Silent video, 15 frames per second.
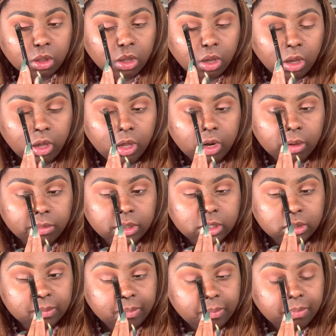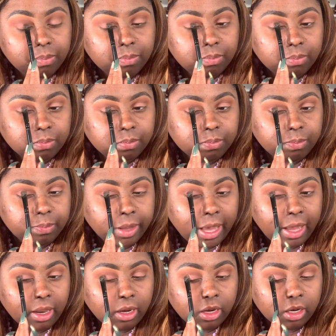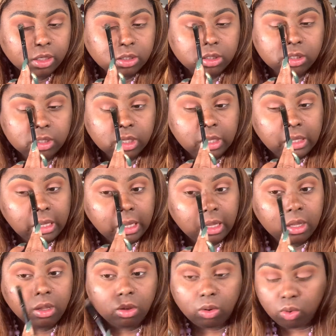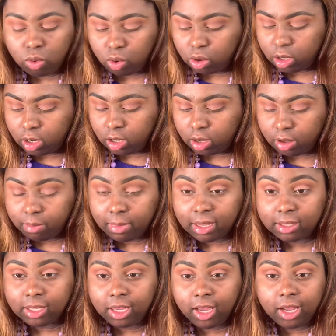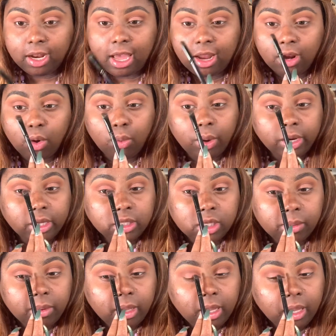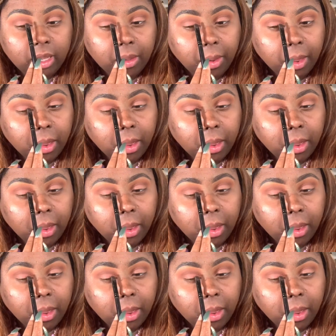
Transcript: And I'm just patting this on my lid. I don't want it to be